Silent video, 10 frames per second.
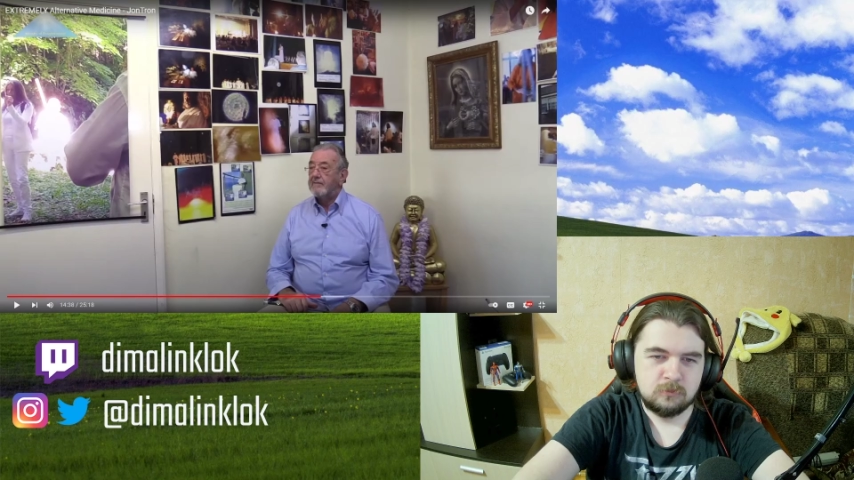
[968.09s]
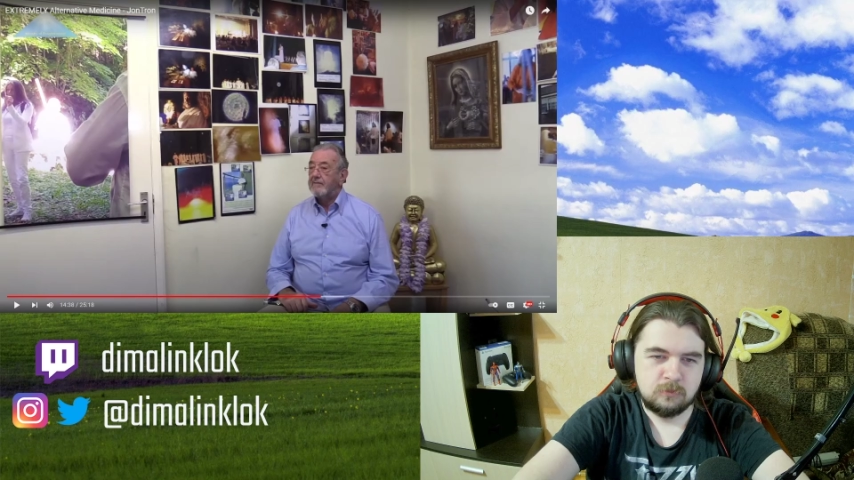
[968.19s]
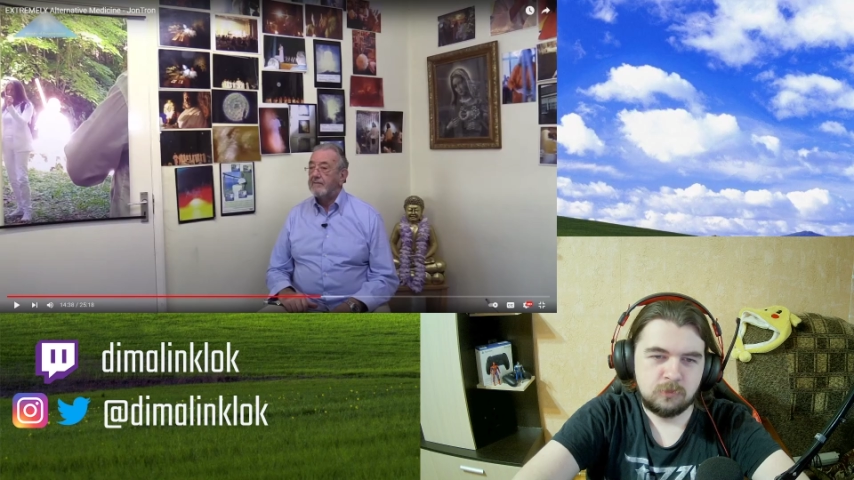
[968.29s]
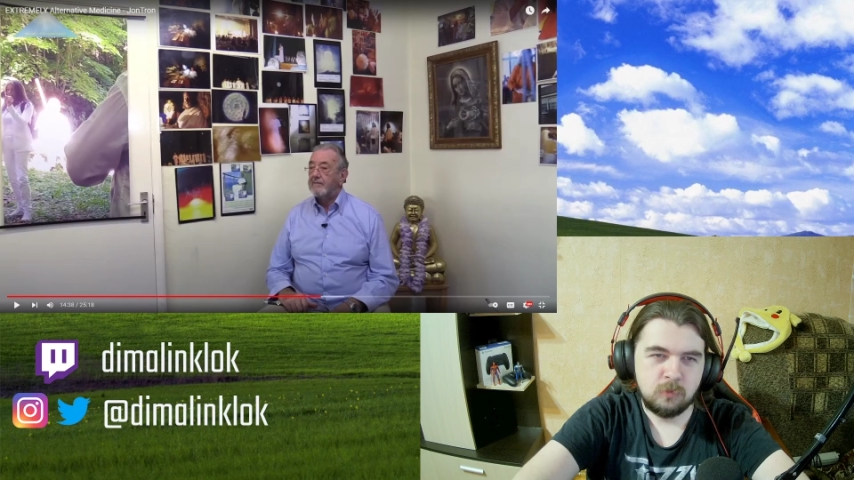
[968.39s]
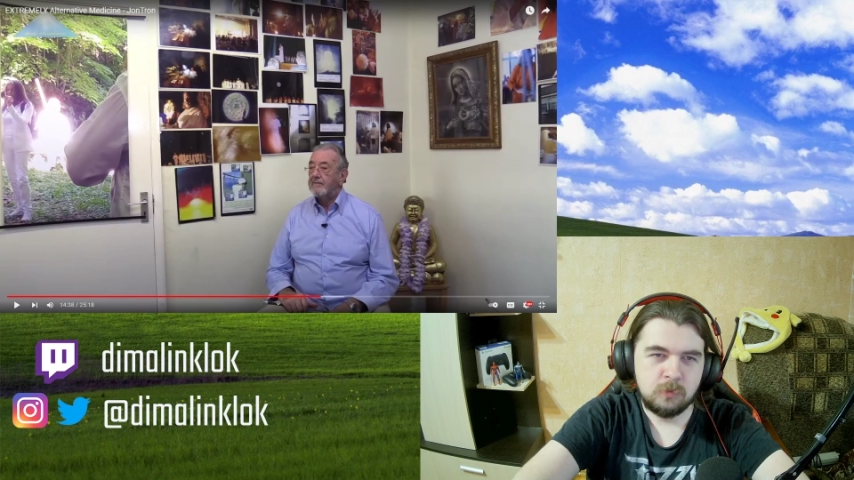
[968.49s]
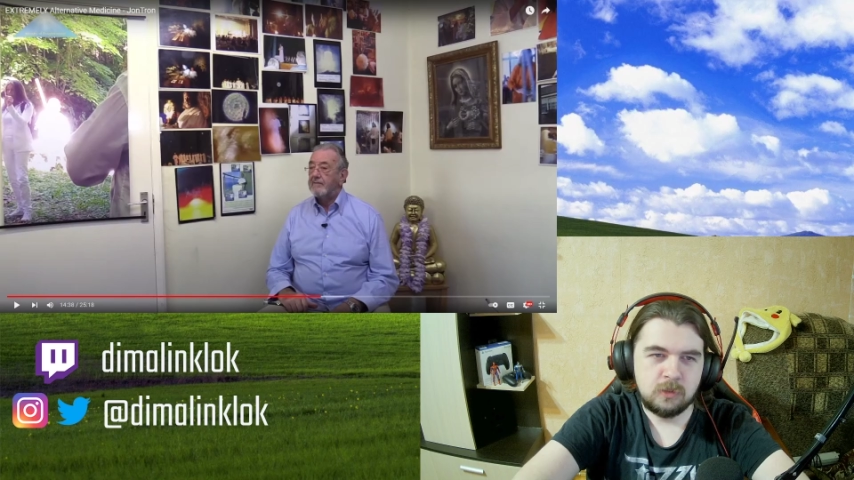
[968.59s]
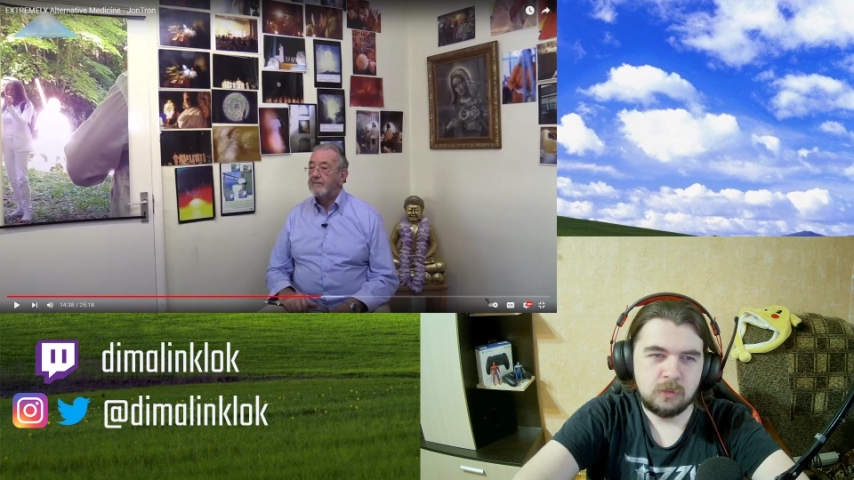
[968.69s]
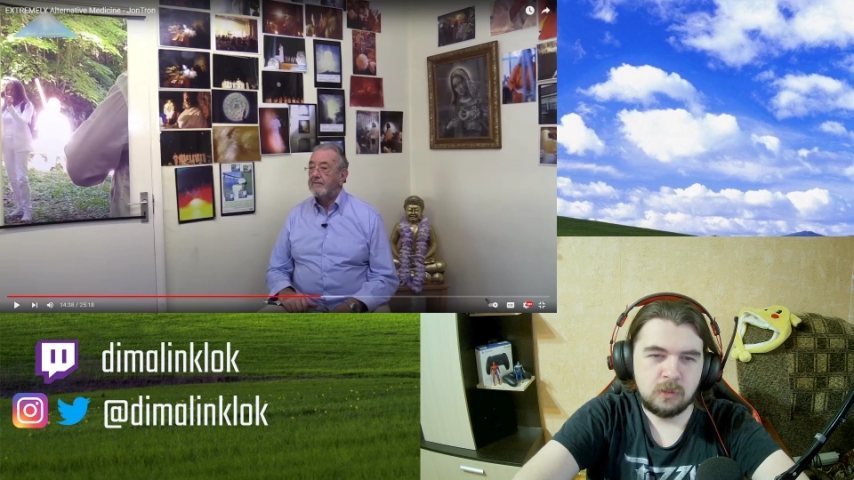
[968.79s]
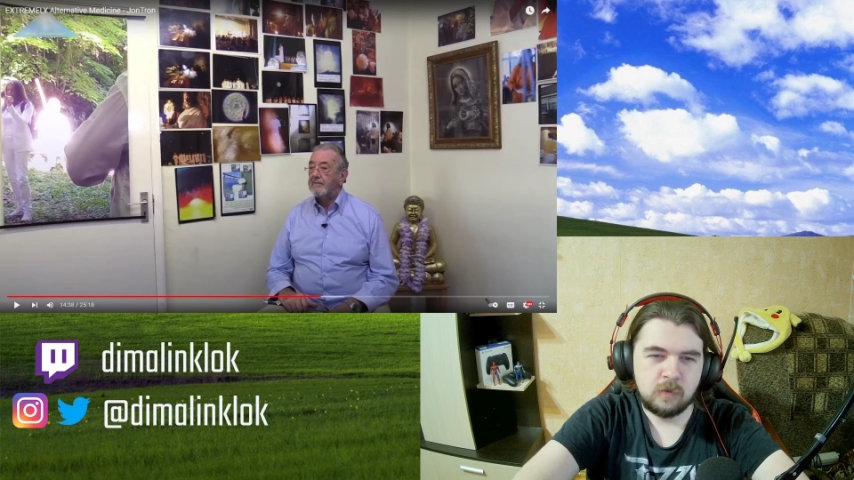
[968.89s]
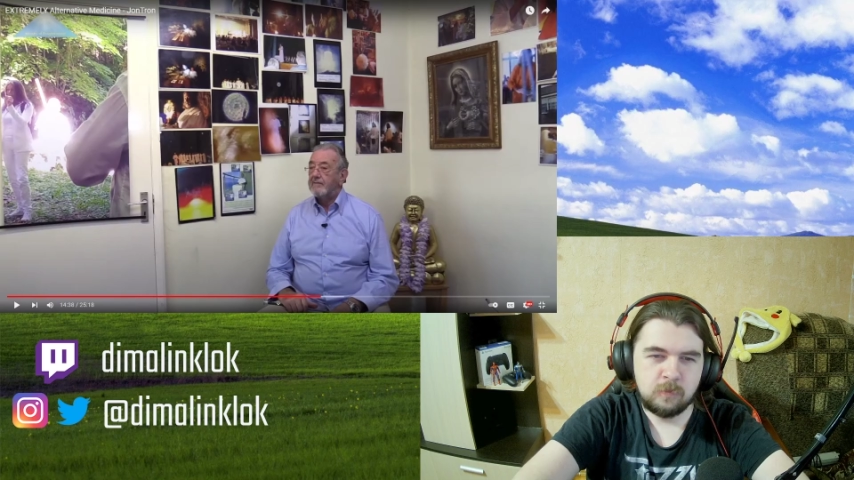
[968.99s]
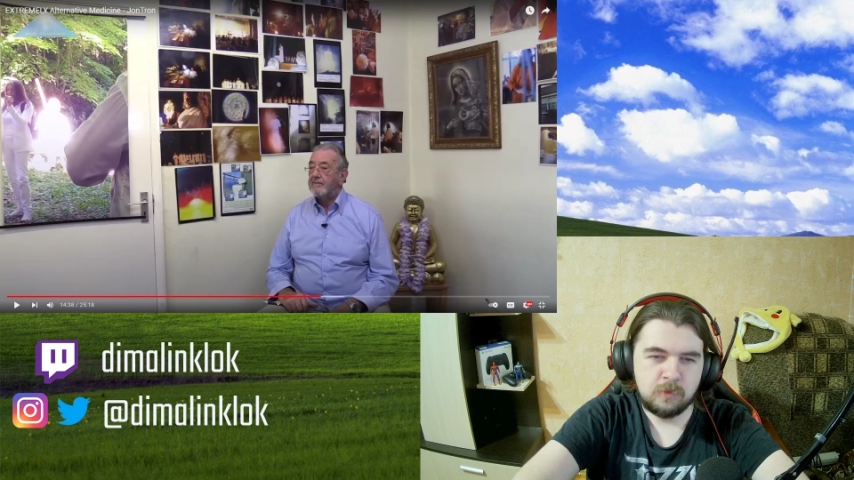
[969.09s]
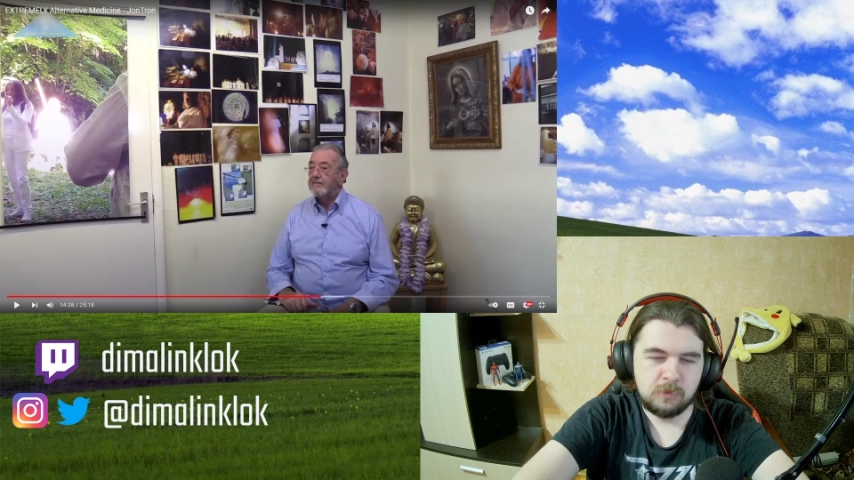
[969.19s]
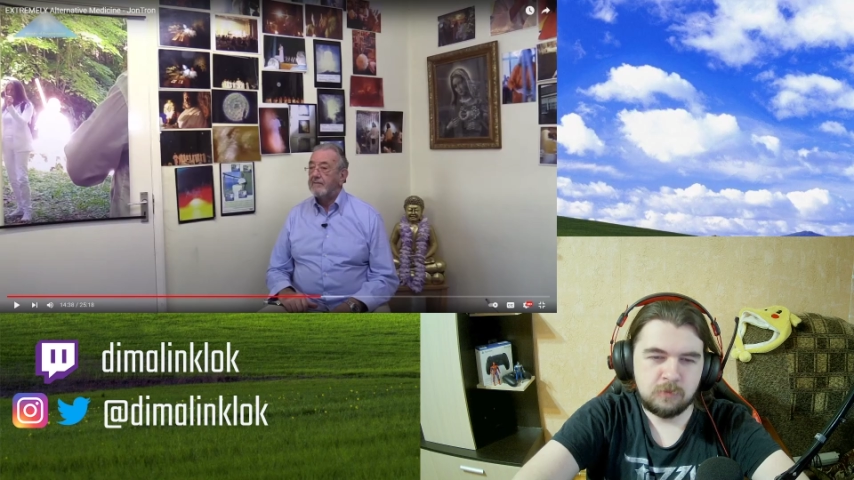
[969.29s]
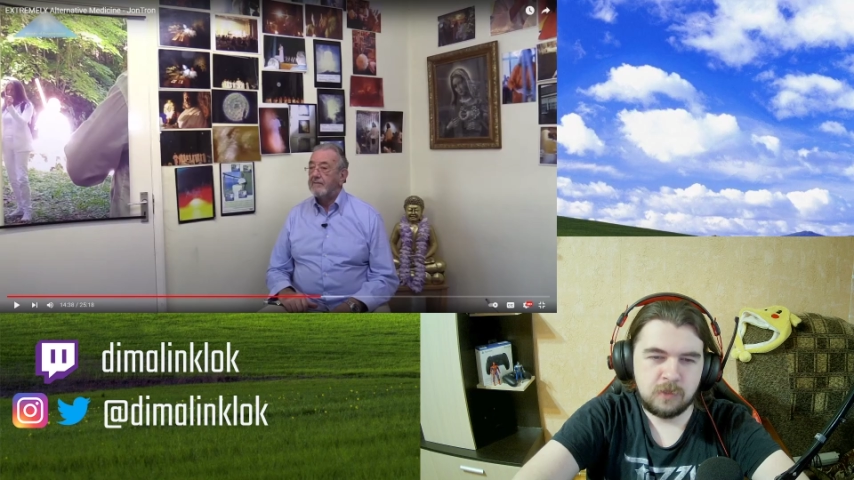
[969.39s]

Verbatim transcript: Probably a lot of people if